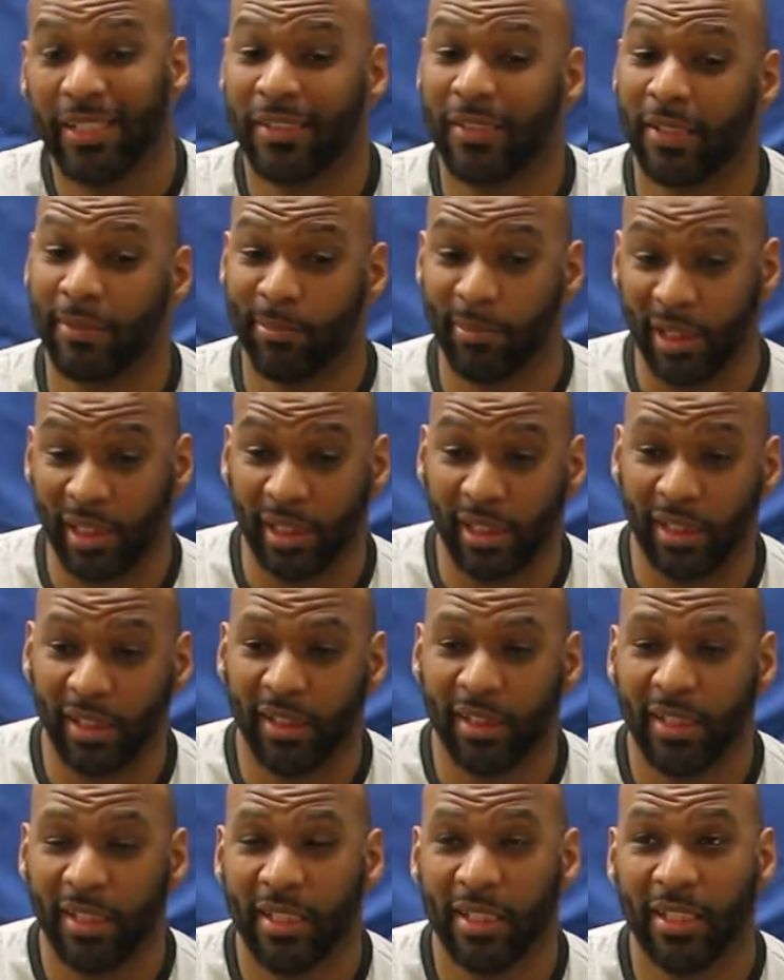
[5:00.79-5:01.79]
To
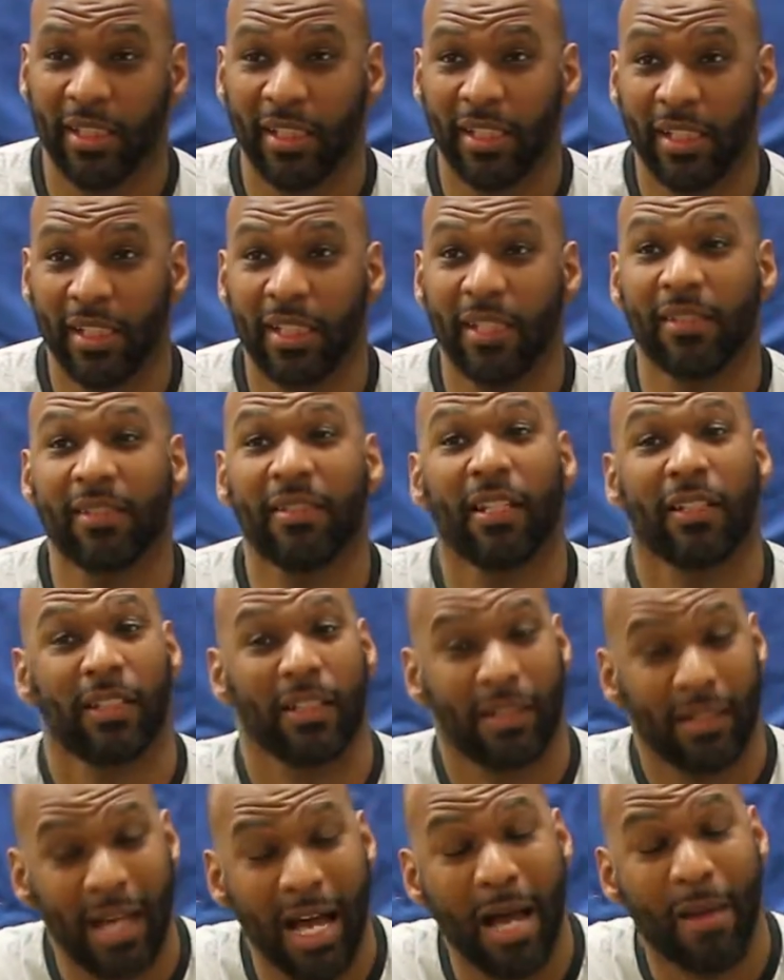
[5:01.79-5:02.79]
me, He's done a
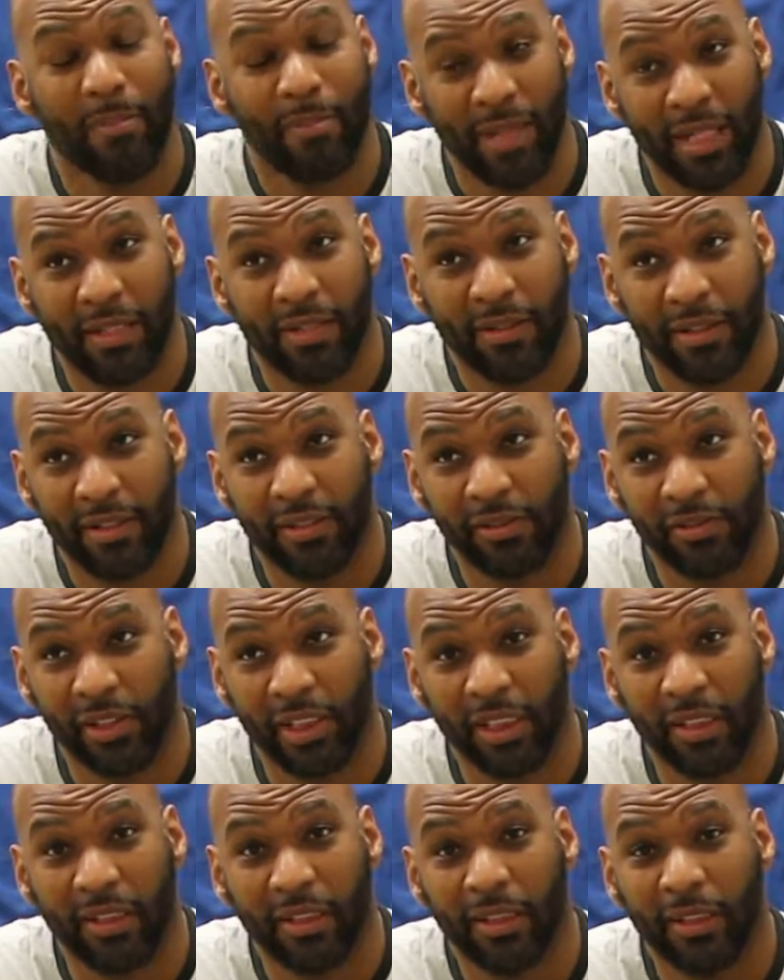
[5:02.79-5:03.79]
lot better this
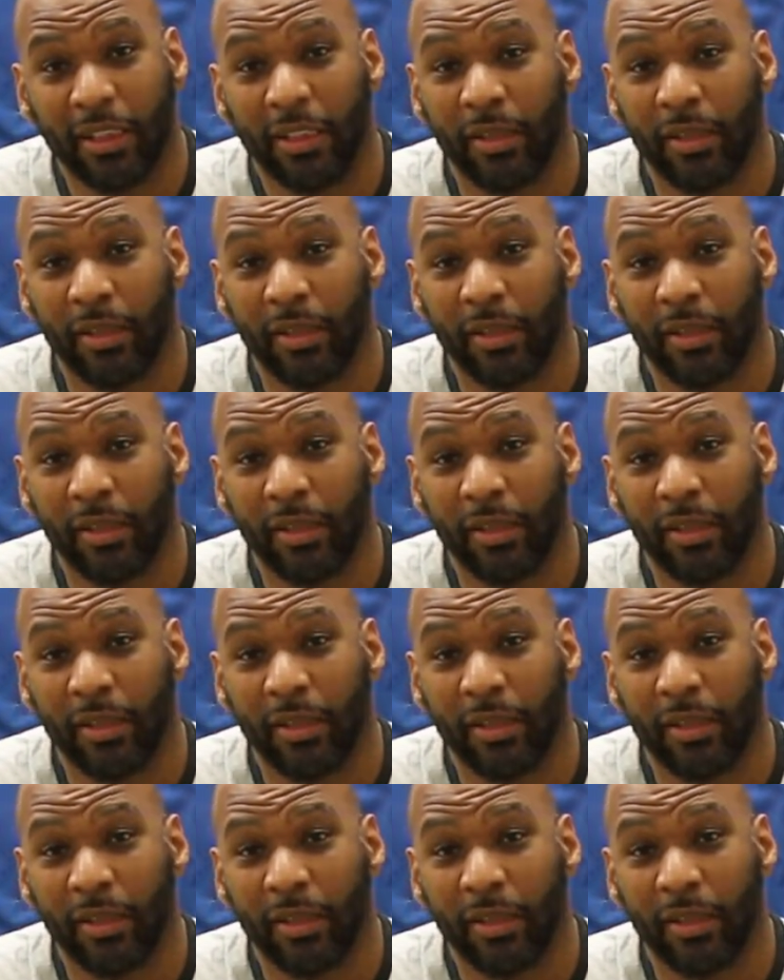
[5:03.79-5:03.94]
year,